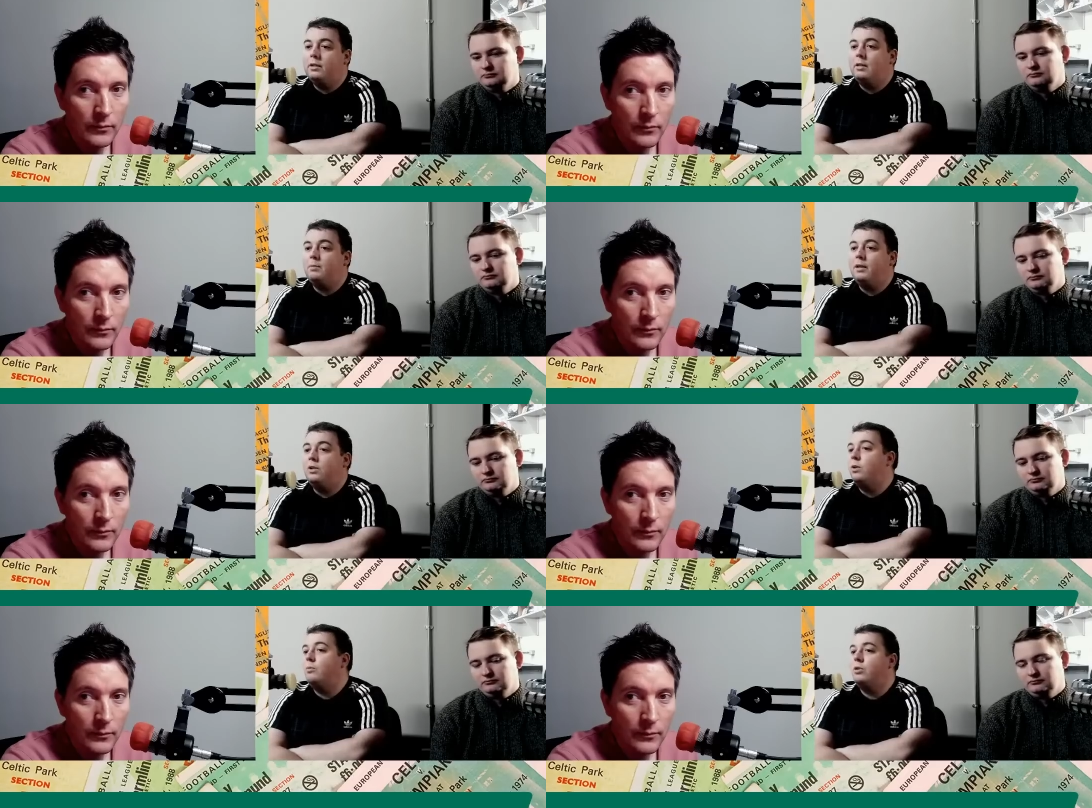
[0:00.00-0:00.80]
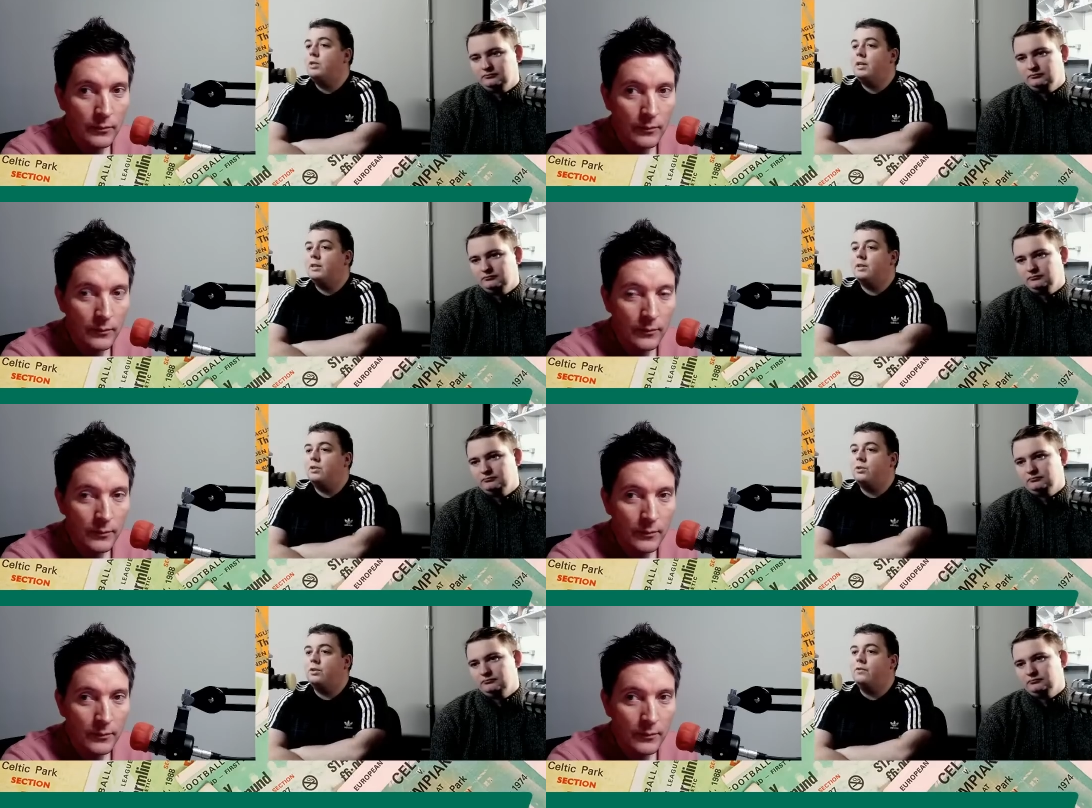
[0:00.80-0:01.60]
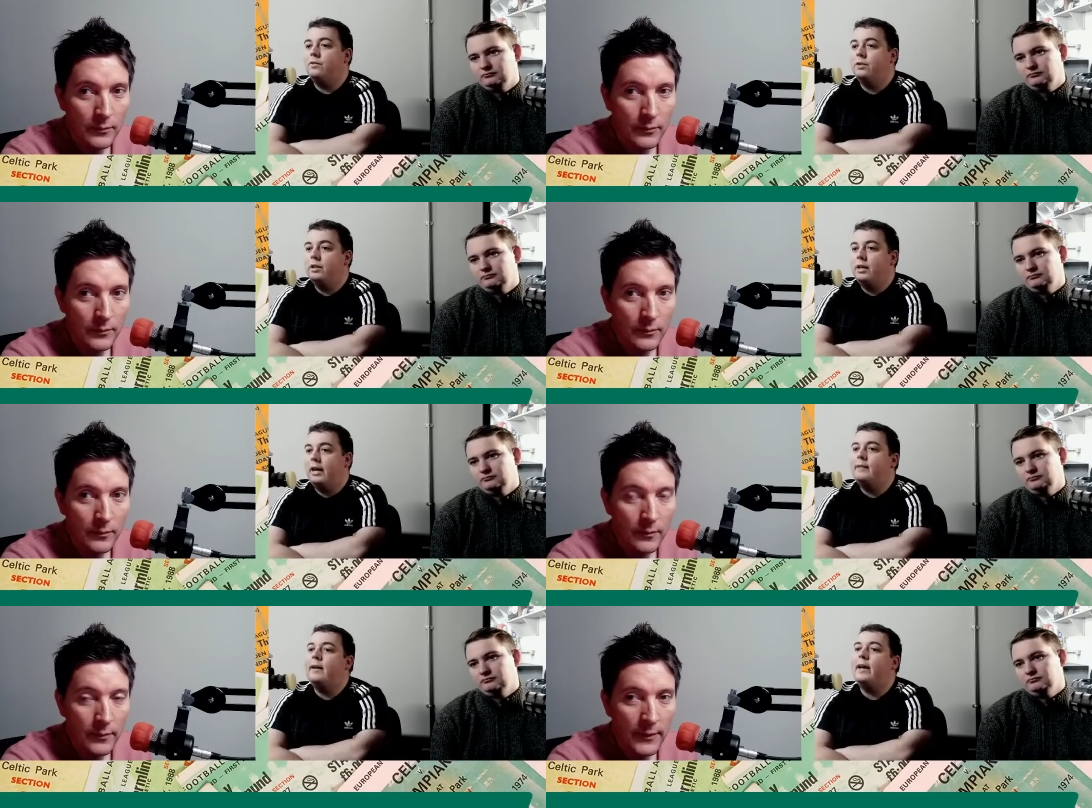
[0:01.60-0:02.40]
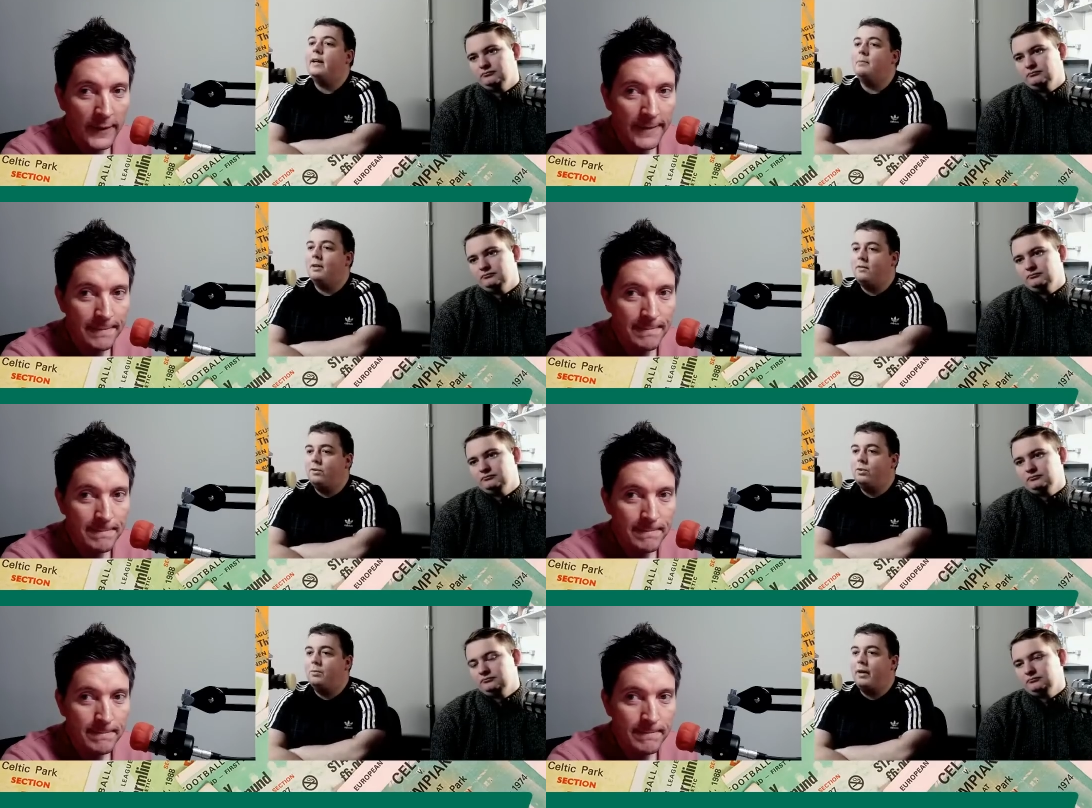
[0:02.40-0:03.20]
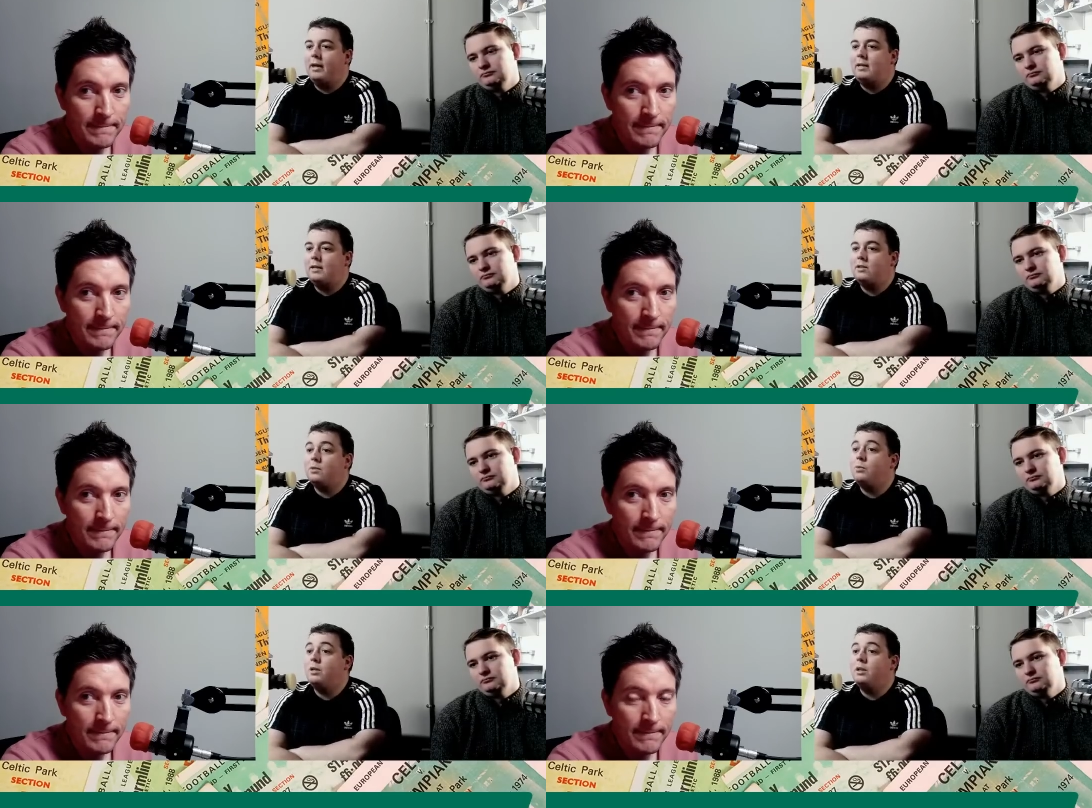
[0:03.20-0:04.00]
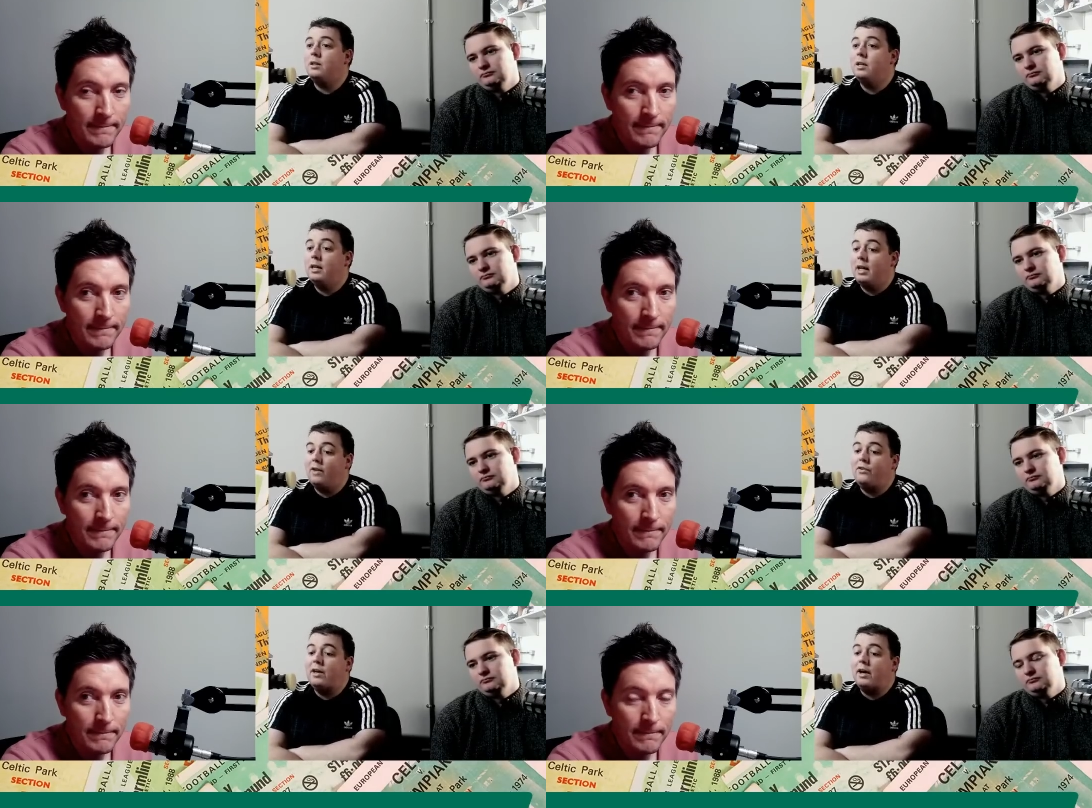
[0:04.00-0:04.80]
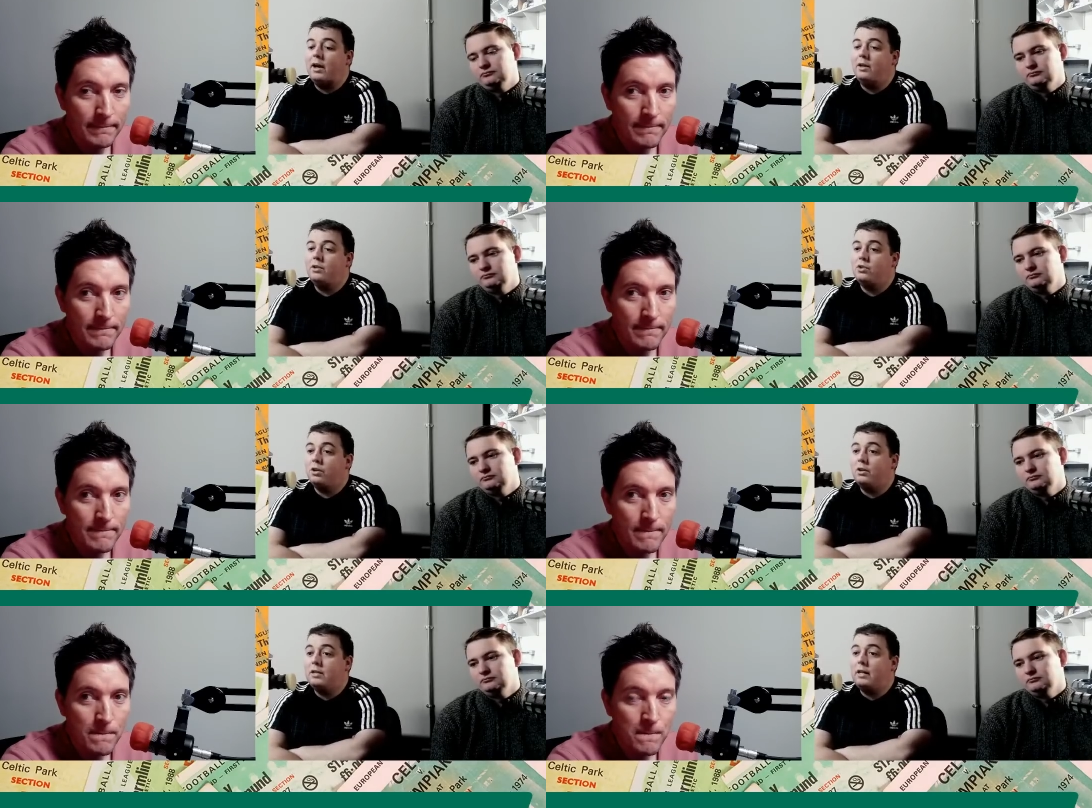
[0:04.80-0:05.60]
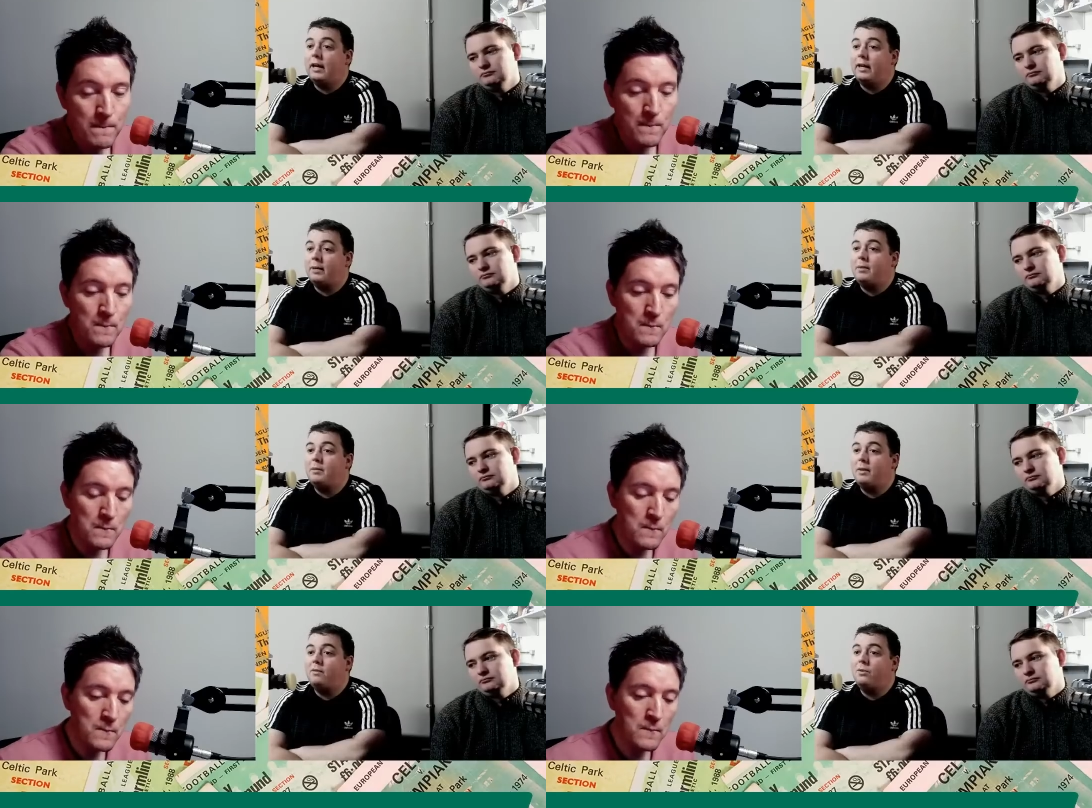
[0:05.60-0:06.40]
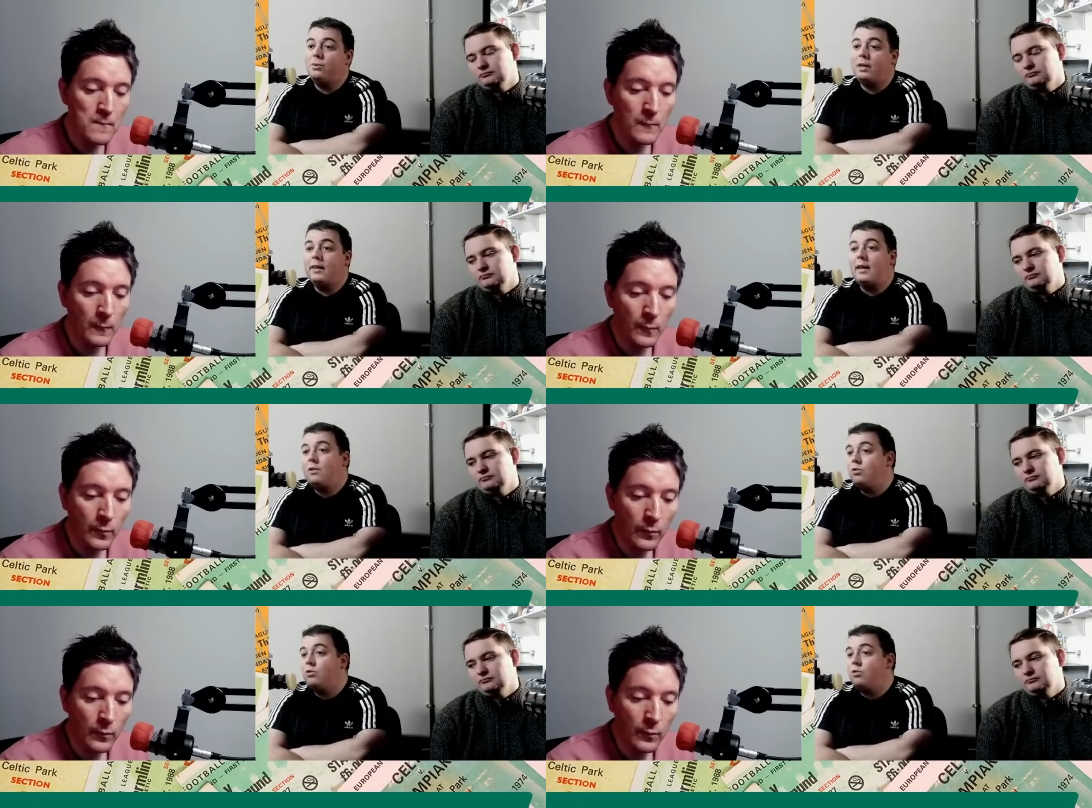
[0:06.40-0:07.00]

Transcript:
Speaker 1: do you play Tom Rogic as a sort of attacking midfielder behind it. Someone that, if you are struggling to get a grip of the midfield, can then